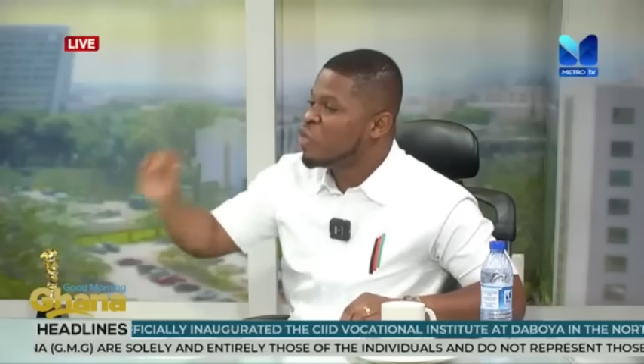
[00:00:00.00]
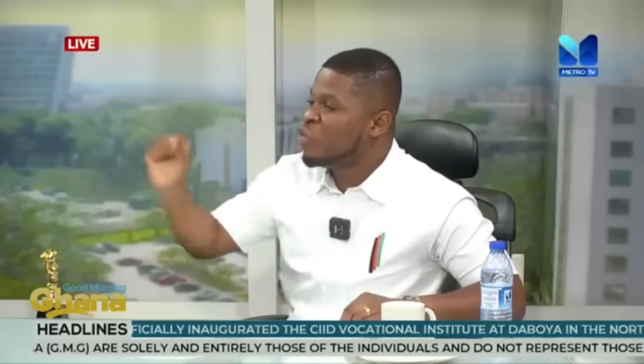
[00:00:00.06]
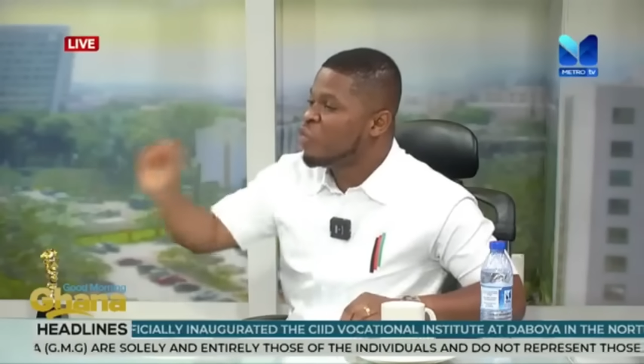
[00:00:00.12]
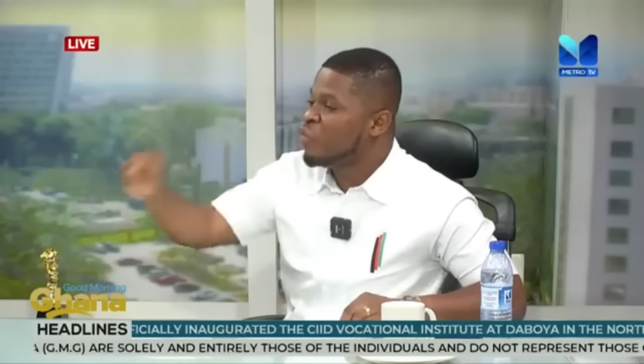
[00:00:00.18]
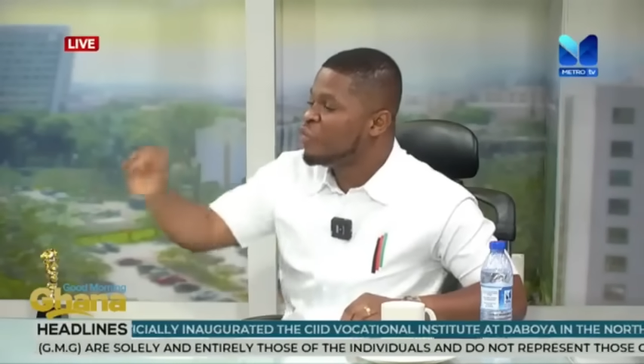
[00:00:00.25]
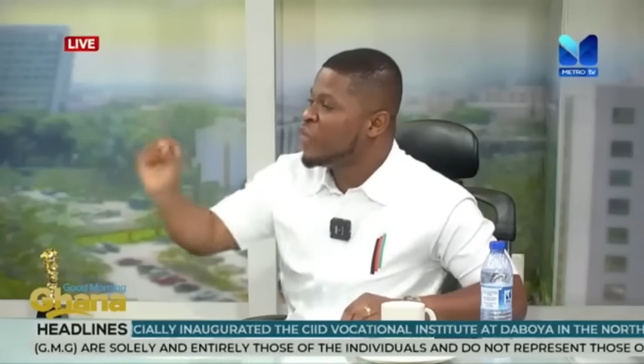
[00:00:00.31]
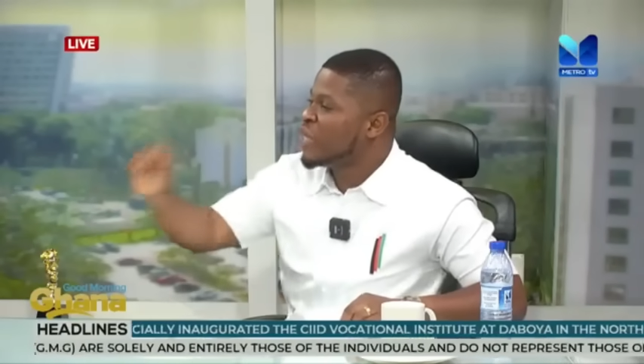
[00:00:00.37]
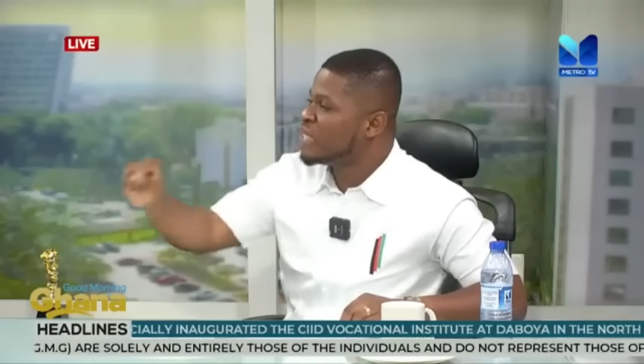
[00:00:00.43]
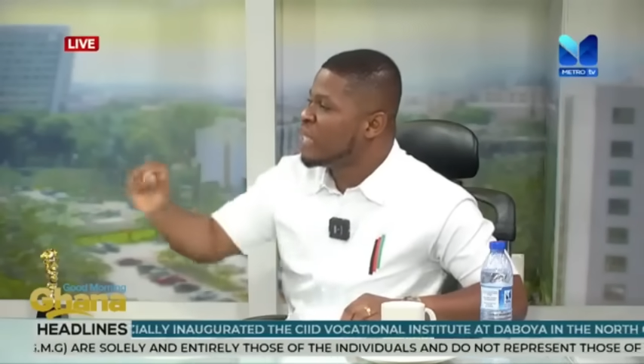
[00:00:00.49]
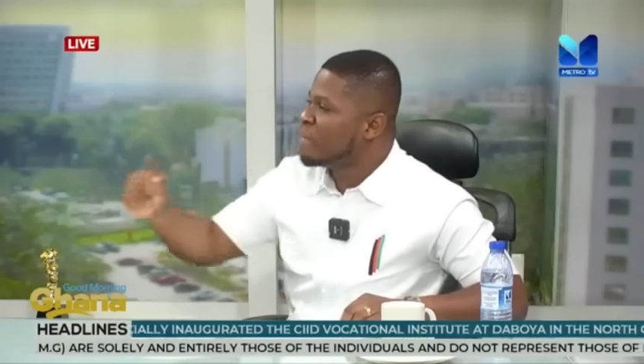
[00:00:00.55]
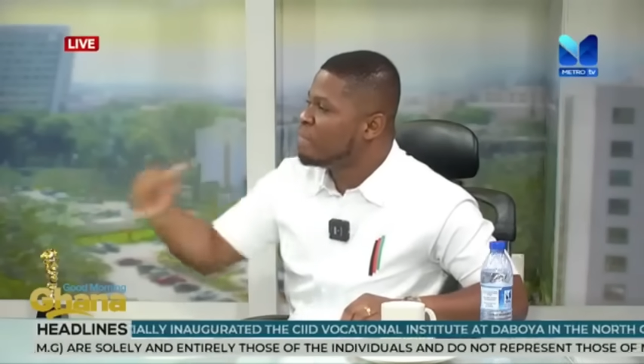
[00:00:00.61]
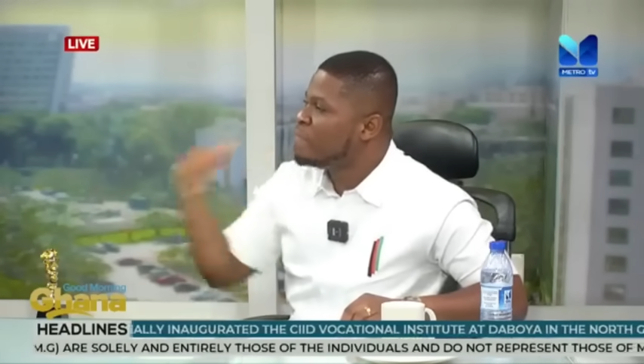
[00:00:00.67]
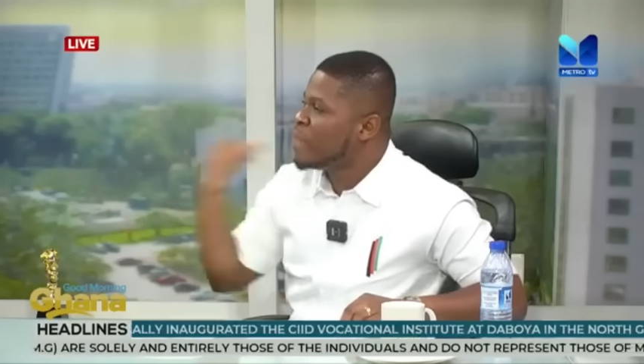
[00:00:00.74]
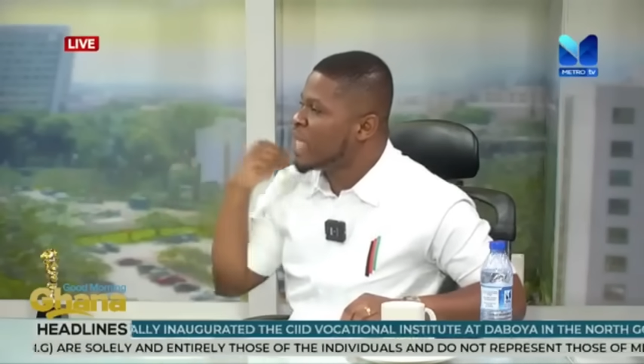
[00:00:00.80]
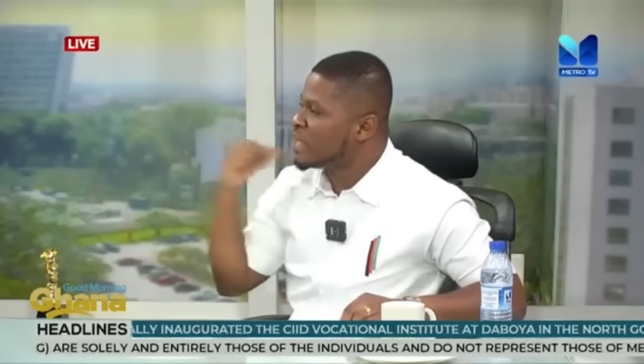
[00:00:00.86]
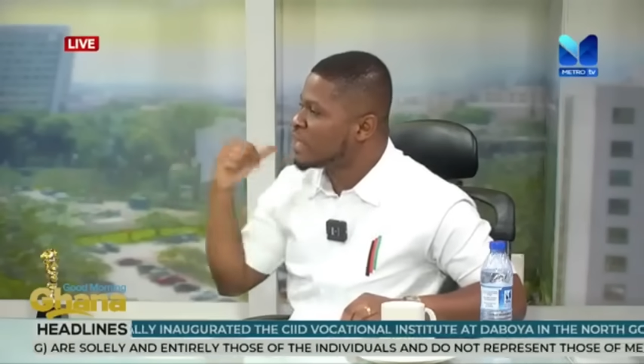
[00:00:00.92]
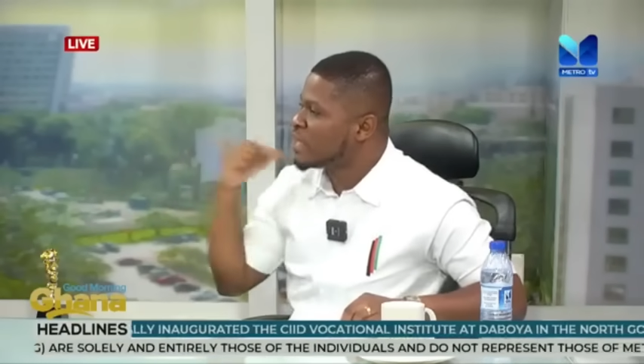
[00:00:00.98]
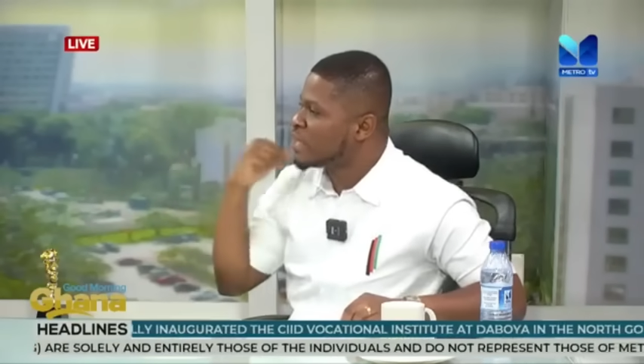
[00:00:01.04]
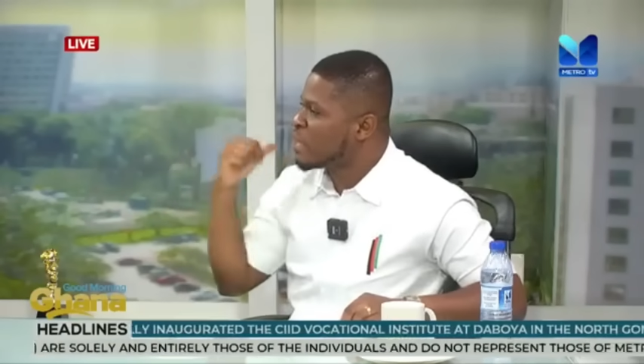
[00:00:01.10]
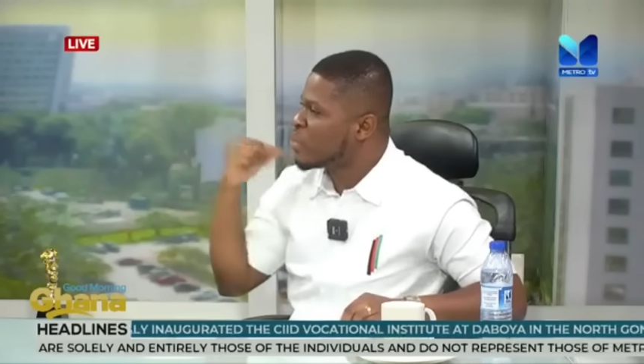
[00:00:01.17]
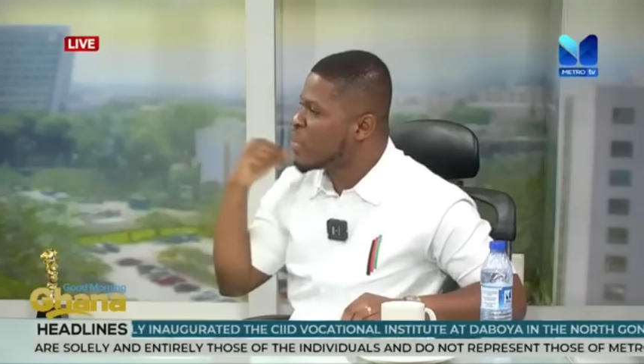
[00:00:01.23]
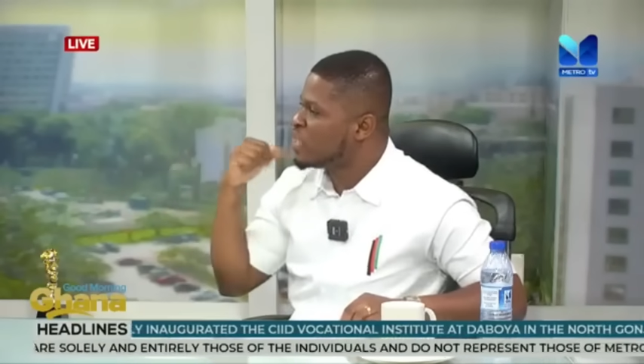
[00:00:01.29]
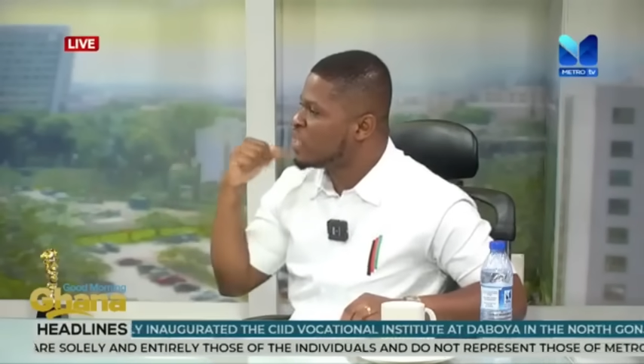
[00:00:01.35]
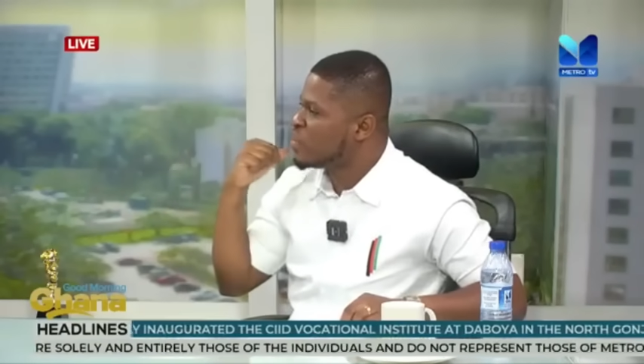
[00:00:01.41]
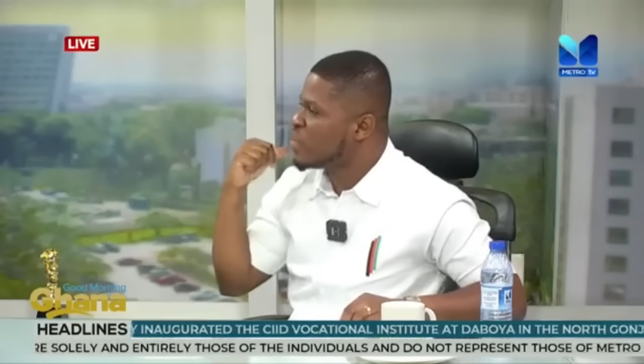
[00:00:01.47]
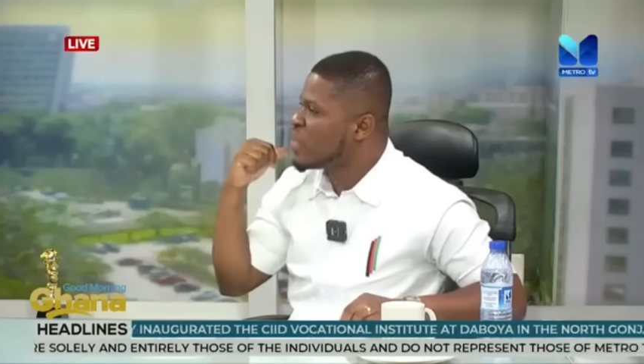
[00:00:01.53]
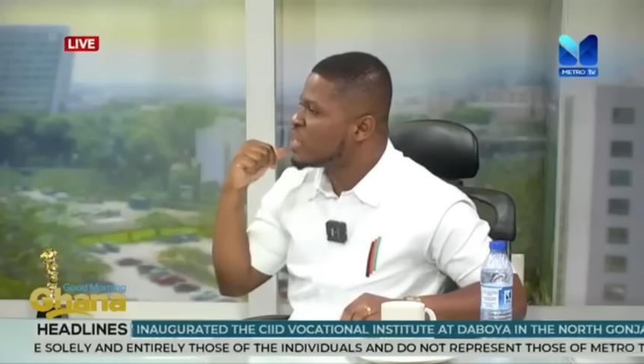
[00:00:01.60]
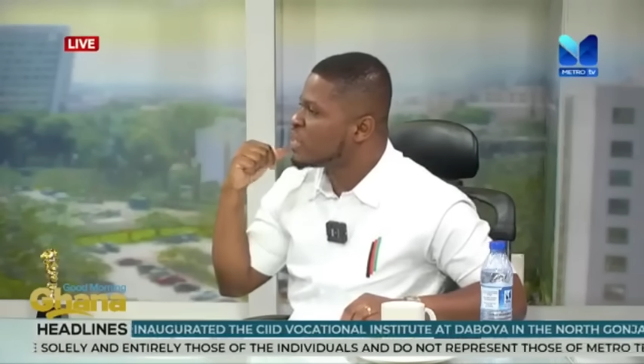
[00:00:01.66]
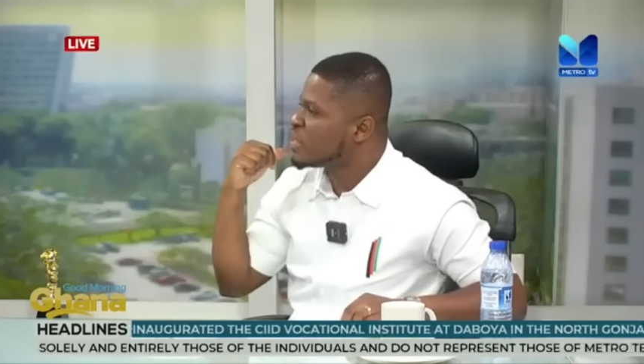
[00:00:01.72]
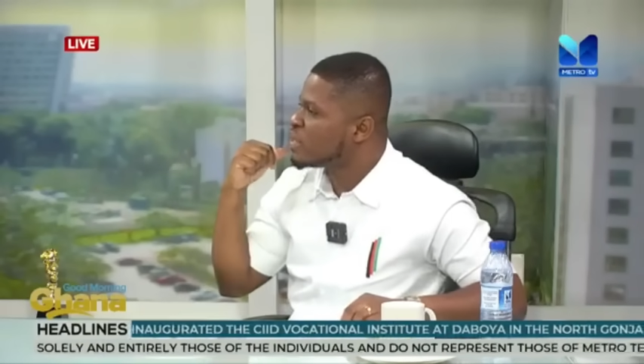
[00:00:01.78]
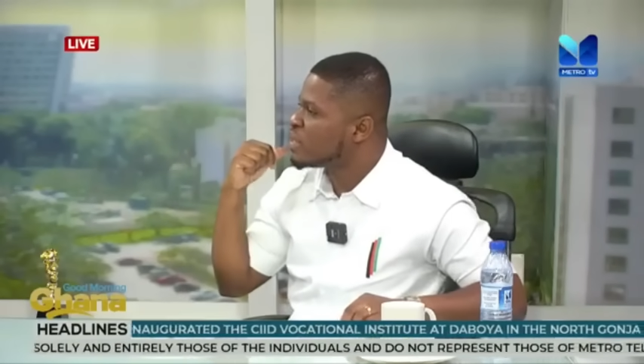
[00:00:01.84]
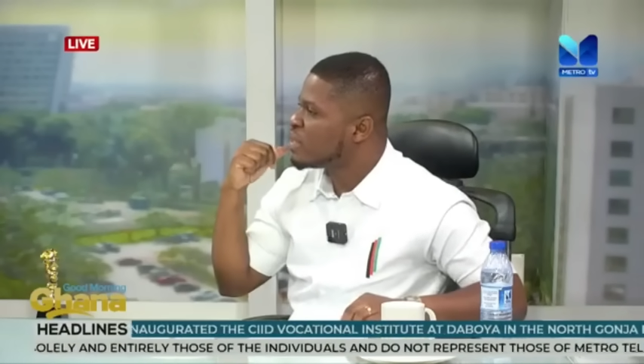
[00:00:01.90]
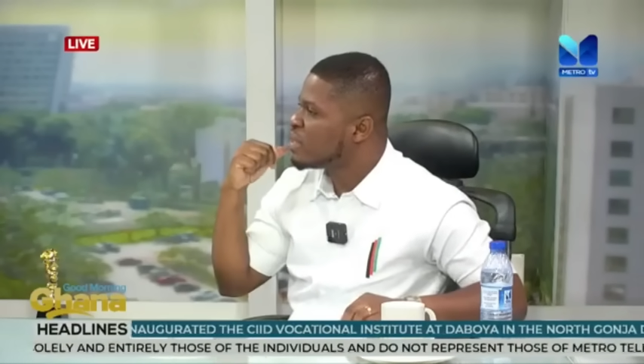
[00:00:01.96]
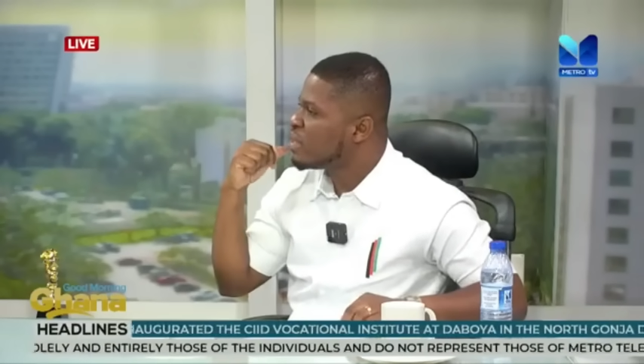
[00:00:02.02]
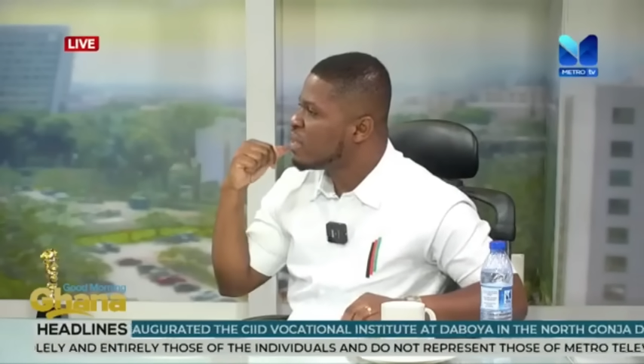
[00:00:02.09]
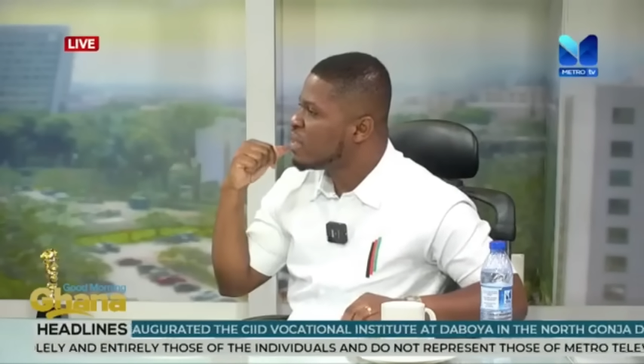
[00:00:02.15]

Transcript: will face the brunt, the consequences.